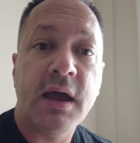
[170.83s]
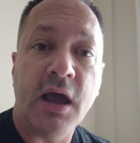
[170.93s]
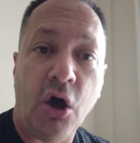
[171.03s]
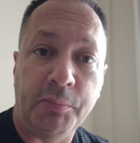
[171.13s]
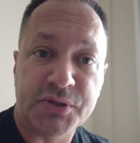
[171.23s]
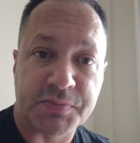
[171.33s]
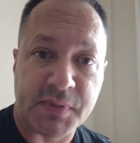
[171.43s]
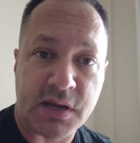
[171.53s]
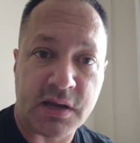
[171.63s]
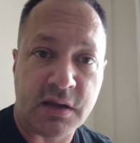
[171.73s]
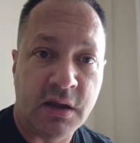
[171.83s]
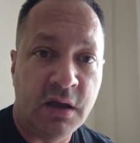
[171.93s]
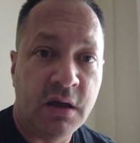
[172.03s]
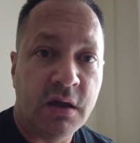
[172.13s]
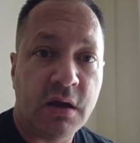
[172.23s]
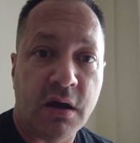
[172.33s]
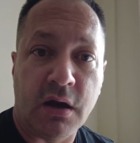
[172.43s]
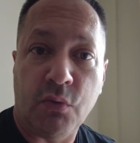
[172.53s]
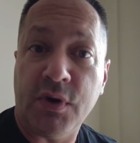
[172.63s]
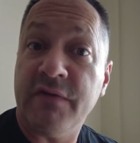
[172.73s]
helps me
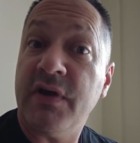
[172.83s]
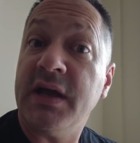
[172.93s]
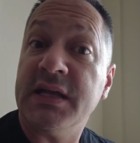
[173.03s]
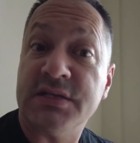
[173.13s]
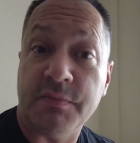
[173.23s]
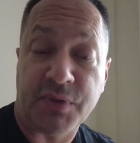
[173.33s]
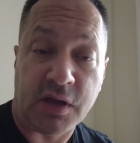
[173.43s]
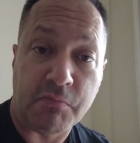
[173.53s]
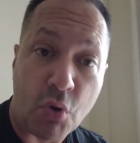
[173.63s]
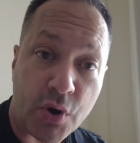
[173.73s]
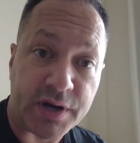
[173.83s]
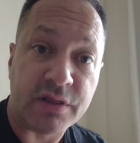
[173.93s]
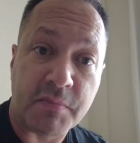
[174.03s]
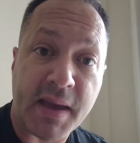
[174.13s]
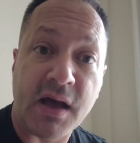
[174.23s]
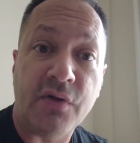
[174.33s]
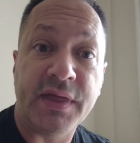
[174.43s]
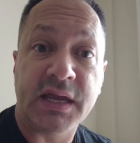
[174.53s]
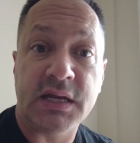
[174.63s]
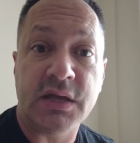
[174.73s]
whenever I get something important in the mail.
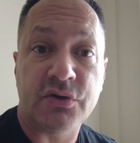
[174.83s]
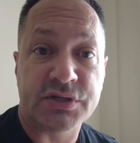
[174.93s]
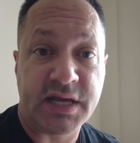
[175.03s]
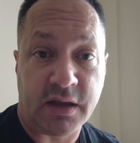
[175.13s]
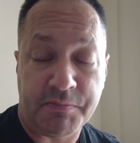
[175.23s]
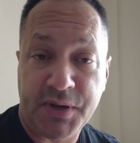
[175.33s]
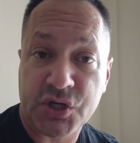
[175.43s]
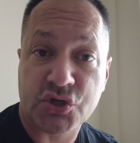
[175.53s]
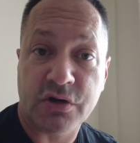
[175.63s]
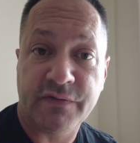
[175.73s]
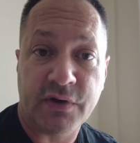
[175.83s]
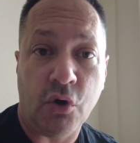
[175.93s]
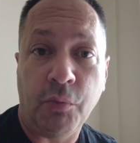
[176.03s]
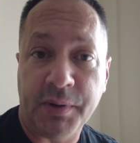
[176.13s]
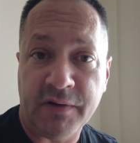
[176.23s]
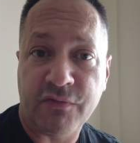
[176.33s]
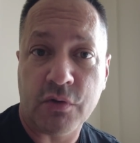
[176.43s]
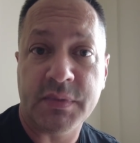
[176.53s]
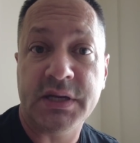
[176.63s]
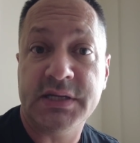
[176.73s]
They can either take a picture of it, open it
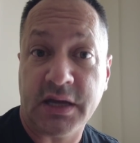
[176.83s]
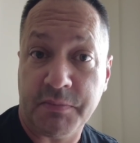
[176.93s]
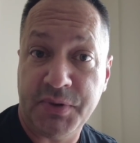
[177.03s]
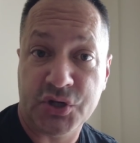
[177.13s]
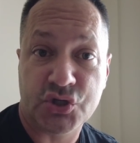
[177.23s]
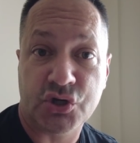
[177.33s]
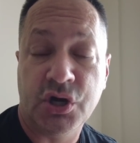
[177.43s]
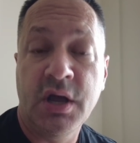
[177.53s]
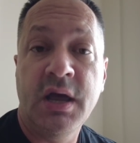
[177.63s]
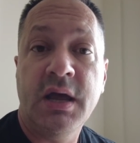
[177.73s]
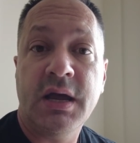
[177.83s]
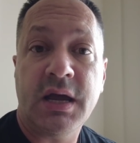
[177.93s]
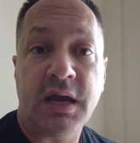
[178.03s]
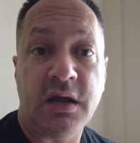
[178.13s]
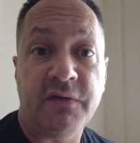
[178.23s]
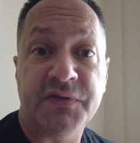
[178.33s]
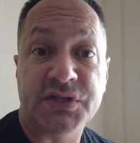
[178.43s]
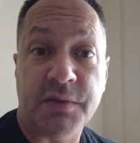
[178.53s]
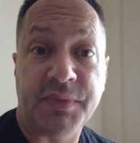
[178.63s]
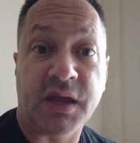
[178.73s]
for me, take a picture, and if
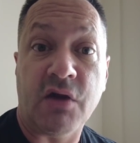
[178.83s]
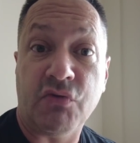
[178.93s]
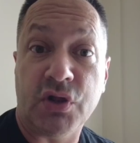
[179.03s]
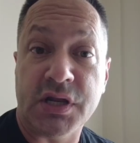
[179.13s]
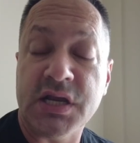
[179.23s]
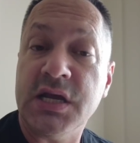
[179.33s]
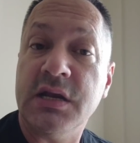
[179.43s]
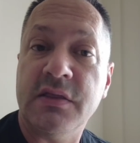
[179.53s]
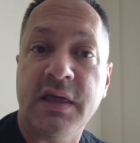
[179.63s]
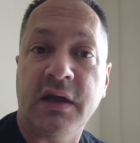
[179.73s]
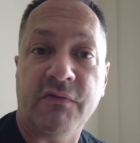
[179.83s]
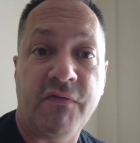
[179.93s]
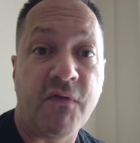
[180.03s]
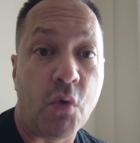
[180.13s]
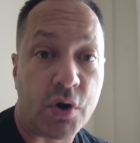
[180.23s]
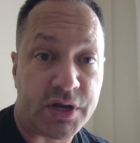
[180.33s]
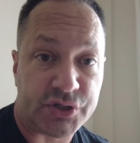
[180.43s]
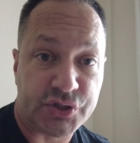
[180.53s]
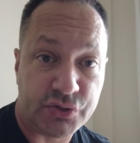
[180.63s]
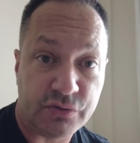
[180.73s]
it's something I really need, they can forward
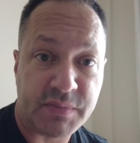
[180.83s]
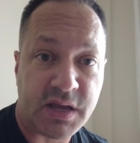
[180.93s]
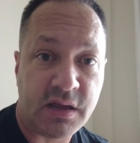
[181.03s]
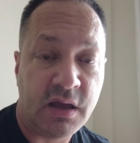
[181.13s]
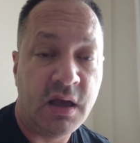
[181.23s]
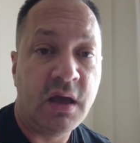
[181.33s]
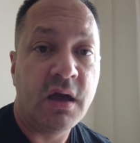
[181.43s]
it to me.